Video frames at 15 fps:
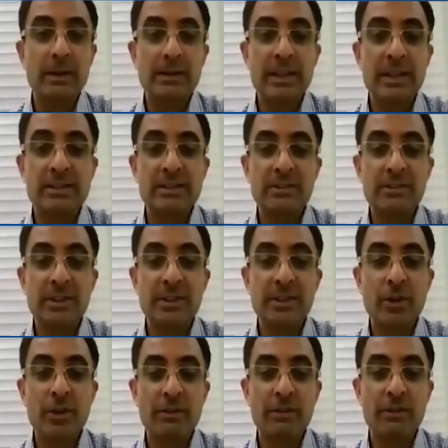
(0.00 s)
That is the
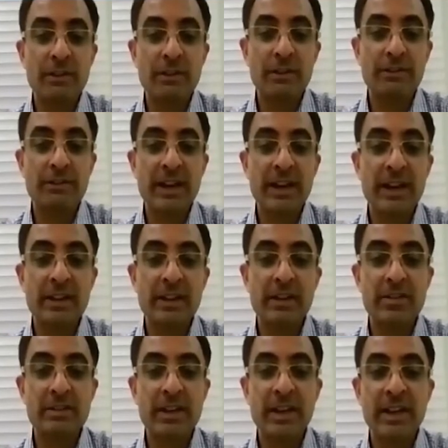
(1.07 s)
video of a
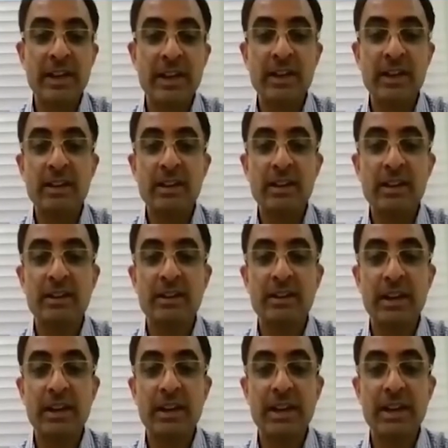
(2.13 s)
fractal sign.
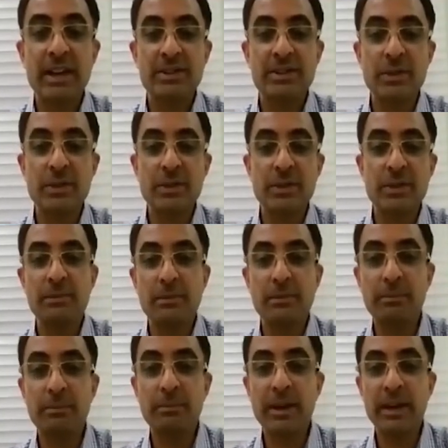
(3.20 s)
As you can see,
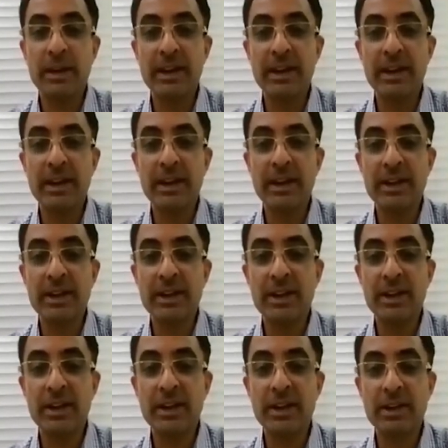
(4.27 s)
multiple areas
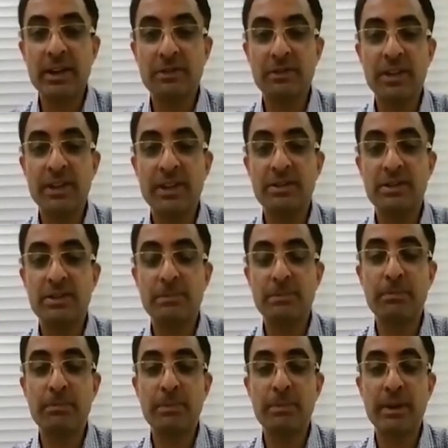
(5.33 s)
of shredded
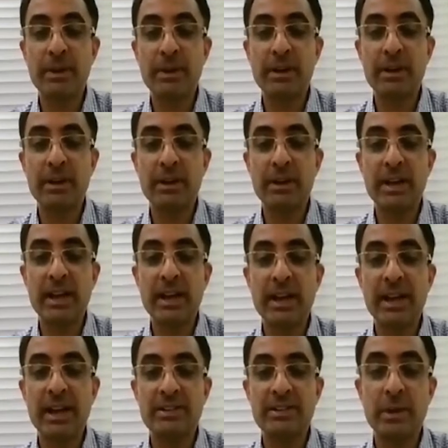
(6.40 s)
paper-like sign, or
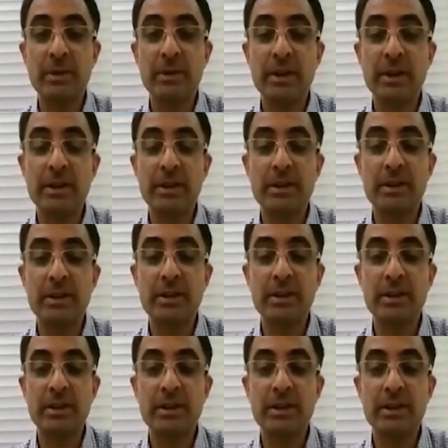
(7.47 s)
multiple dense
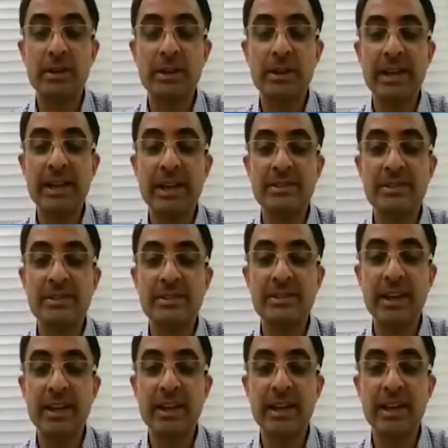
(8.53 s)
areas. There are some
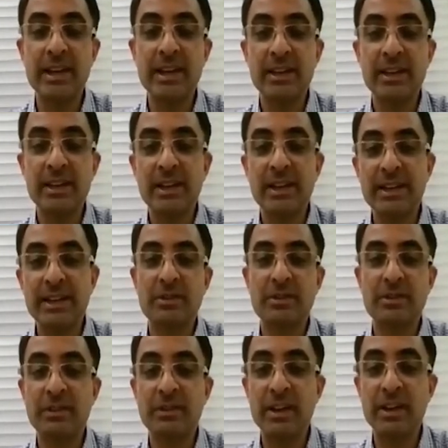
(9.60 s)
interspersed areas of
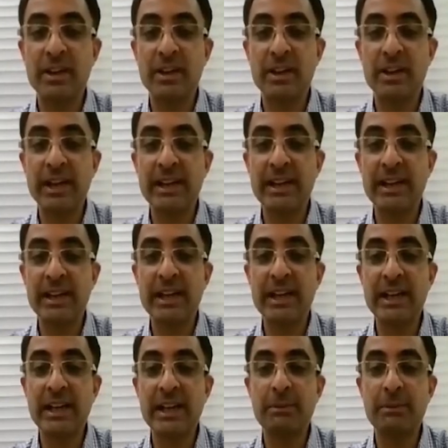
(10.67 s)
a dynamic air
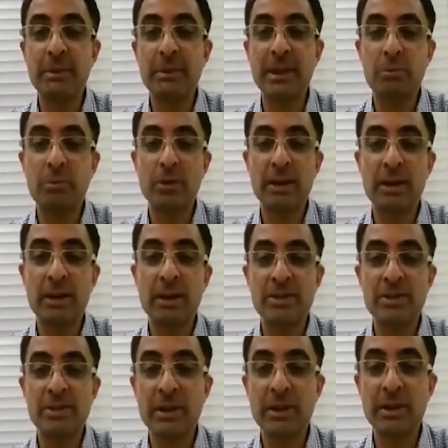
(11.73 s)
bronchogram as well, but there are
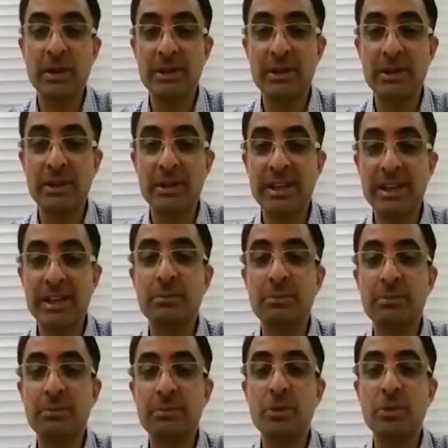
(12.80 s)
some normal aerated
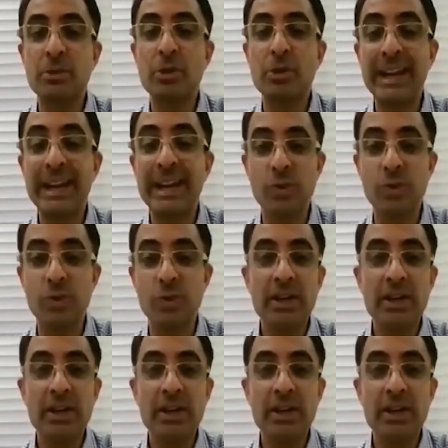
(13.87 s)
areas too.